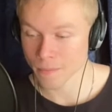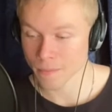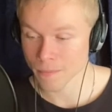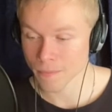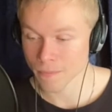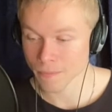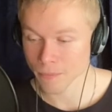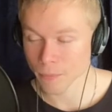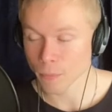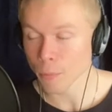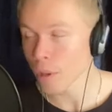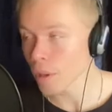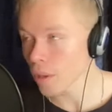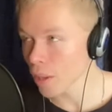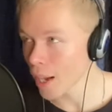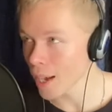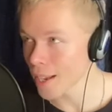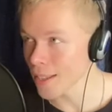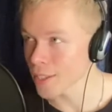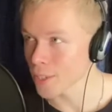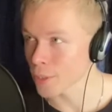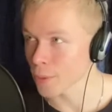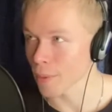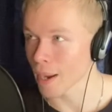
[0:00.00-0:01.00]
well, a lot of
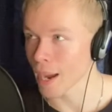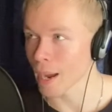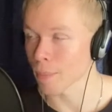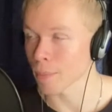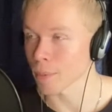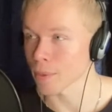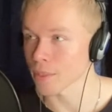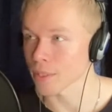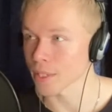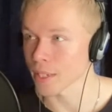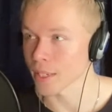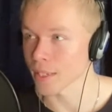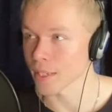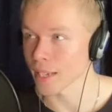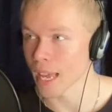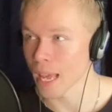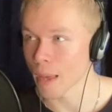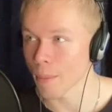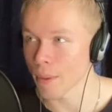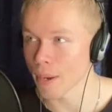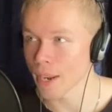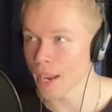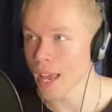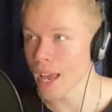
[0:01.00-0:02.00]
these rappers, like
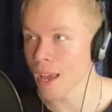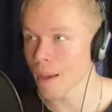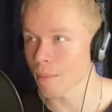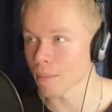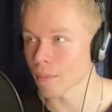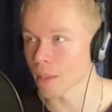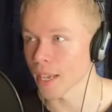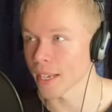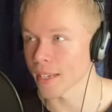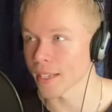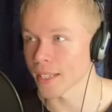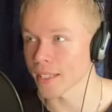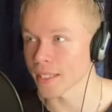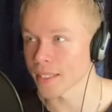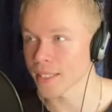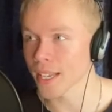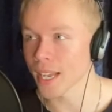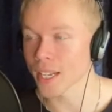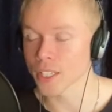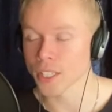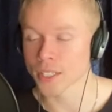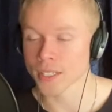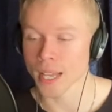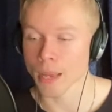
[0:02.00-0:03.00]
Eminem, like it's
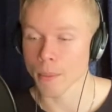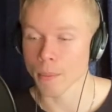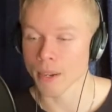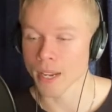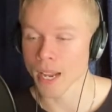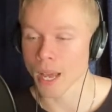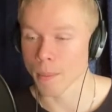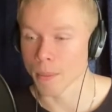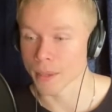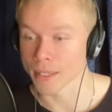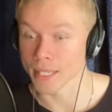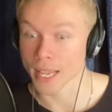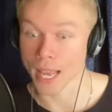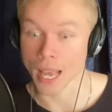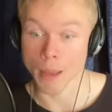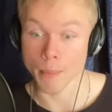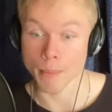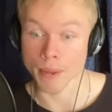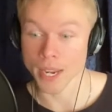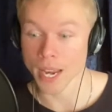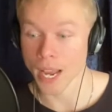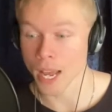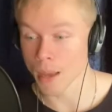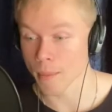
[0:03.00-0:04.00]
not just Eminem, it's
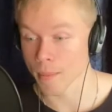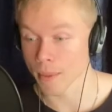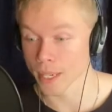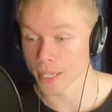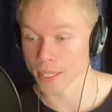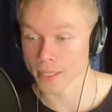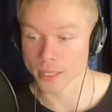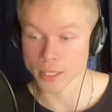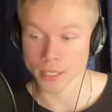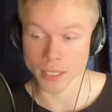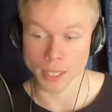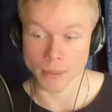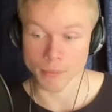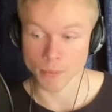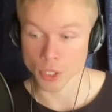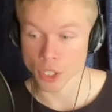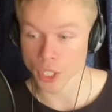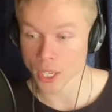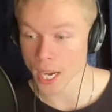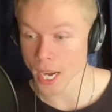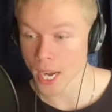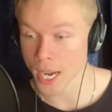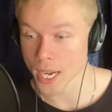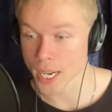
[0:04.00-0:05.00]
Eminem and it's Slim
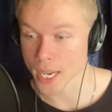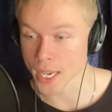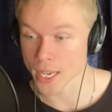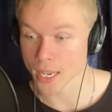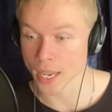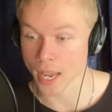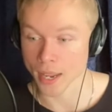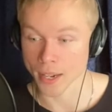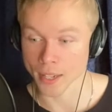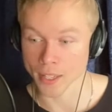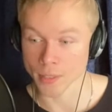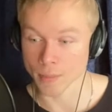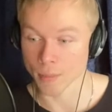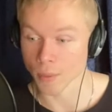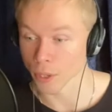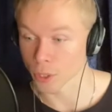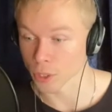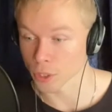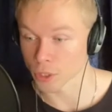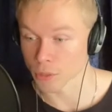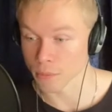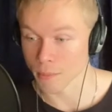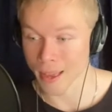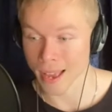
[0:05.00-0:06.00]
Shady and it's
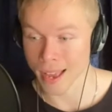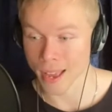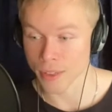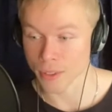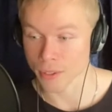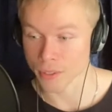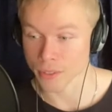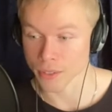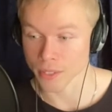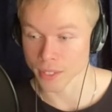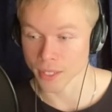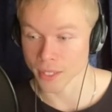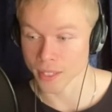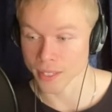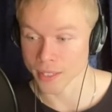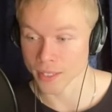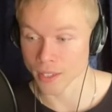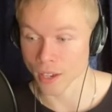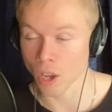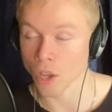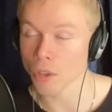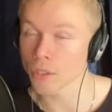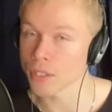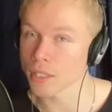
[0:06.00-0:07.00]
Marshall Mathers and it's
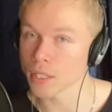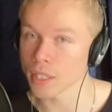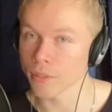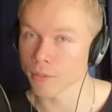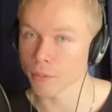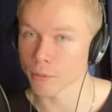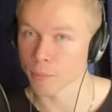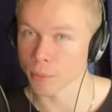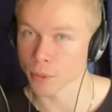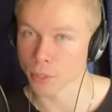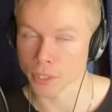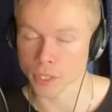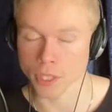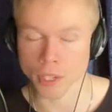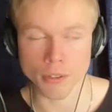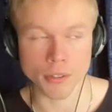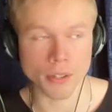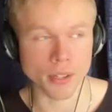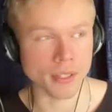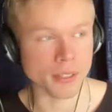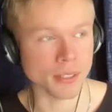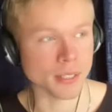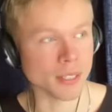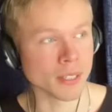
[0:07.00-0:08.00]
all these different
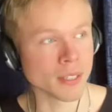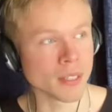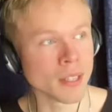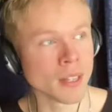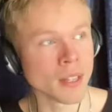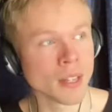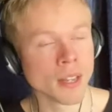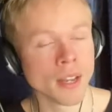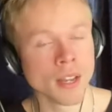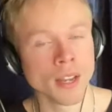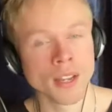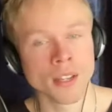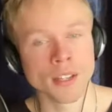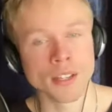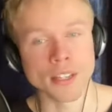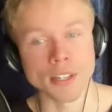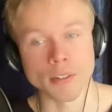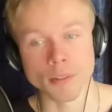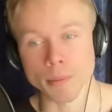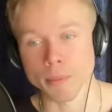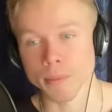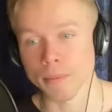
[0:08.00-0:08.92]
personas. And, you know, one of